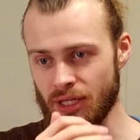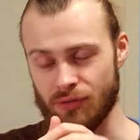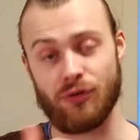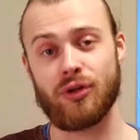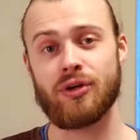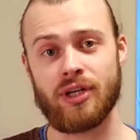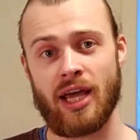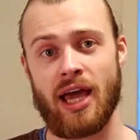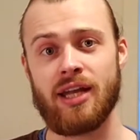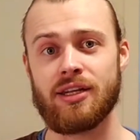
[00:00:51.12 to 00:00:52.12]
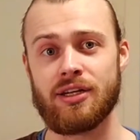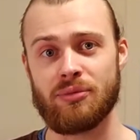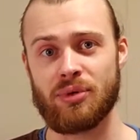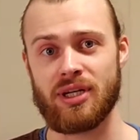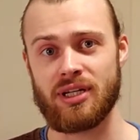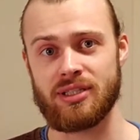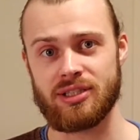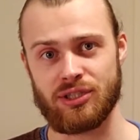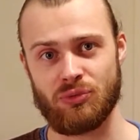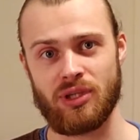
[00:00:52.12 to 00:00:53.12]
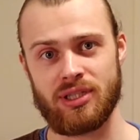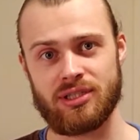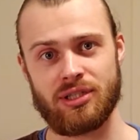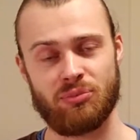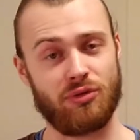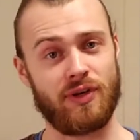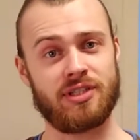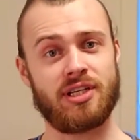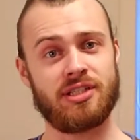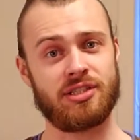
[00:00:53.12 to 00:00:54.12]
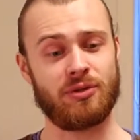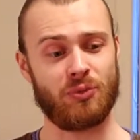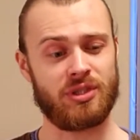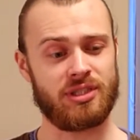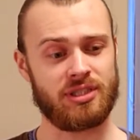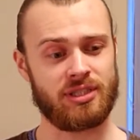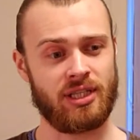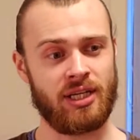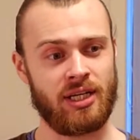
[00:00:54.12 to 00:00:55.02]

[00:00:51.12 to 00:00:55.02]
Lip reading: for learning hand independence as well as improvisation, which is